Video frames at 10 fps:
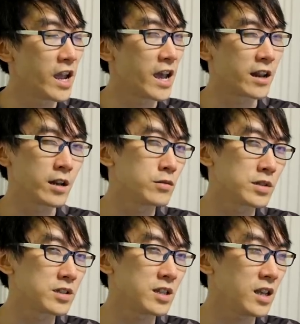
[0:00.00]
And I don't
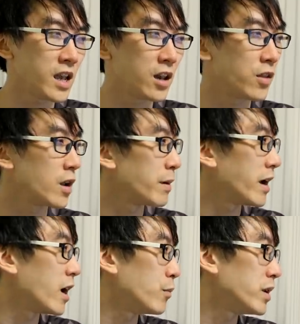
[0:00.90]
see anything about
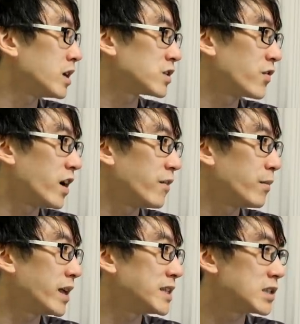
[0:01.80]
how PS5
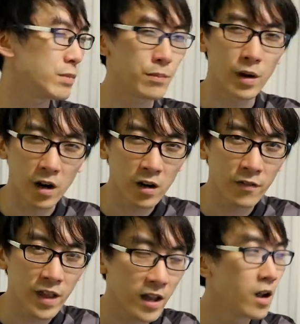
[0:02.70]
plans to be part of
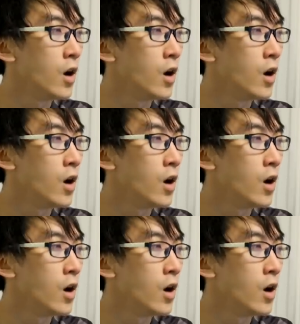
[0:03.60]
that.